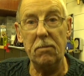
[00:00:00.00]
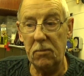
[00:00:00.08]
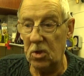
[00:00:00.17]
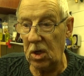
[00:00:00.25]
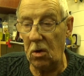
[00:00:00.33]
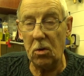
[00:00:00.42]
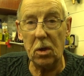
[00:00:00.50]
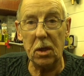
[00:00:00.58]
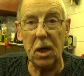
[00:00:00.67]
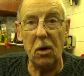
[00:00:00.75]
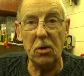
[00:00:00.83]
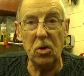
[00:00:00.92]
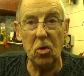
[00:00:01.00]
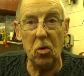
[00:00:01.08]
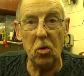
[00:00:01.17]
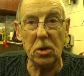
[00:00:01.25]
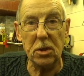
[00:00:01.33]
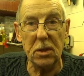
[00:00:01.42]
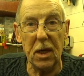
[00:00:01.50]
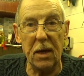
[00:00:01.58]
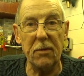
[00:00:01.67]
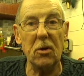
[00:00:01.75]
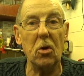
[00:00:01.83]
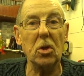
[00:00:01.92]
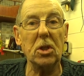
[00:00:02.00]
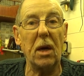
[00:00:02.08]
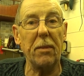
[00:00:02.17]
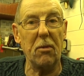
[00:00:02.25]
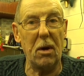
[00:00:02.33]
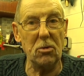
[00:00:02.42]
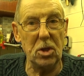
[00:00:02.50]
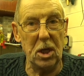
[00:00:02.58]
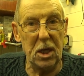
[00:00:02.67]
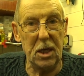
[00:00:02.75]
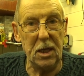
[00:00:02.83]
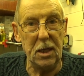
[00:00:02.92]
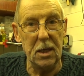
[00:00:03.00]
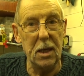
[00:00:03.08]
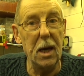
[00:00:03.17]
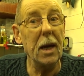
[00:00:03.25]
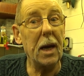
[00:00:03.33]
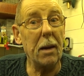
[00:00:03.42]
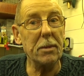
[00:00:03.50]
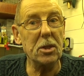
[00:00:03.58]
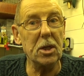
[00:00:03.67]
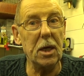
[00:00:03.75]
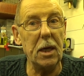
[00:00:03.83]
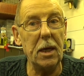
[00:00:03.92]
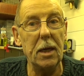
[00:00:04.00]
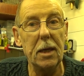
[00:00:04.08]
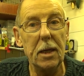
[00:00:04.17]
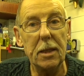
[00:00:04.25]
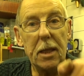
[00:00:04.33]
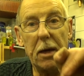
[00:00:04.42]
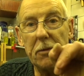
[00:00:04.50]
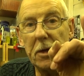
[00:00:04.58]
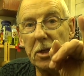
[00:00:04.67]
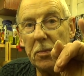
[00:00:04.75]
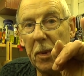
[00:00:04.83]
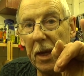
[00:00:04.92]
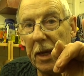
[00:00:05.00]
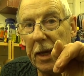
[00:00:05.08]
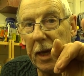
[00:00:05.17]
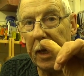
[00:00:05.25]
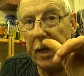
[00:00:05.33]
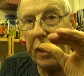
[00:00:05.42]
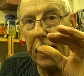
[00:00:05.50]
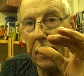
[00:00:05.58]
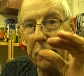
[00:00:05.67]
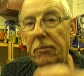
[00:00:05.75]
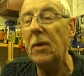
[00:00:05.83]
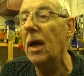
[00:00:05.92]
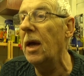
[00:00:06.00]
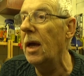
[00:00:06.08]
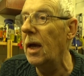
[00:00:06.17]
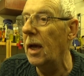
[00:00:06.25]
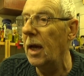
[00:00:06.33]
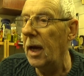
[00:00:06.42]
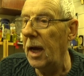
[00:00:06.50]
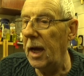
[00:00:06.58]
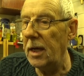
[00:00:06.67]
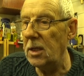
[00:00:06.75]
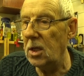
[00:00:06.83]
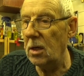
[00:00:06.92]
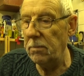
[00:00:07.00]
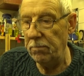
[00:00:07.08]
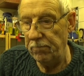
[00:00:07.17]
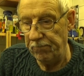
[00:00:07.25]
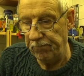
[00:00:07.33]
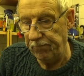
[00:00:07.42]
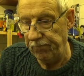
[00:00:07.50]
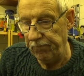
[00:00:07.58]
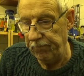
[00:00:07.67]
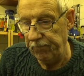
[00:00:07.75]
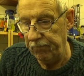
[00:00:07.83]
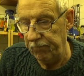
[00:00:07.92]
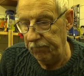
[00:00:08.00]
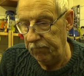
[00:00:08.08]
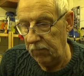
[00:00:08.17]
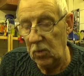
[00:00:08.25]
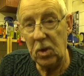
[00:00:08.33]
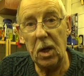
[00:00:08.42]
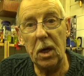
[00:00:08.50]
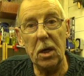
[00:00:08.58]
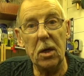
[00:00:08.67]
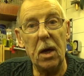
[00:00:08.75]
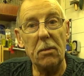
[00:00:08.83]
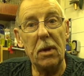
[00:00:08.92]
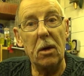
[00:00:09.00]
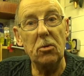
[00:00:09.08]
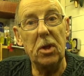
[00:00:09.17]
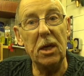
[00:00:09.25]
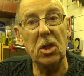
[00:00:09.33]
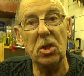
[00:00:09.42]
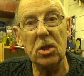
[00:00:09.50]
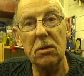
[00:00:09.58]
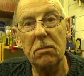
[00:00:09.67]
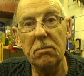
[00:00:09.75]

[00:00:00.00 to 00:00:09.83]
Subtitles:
So I'm going to go indoors, have a nice cup of Rosie Lee, cup of tea, don't forget your pinky, and then I'm going to upload this,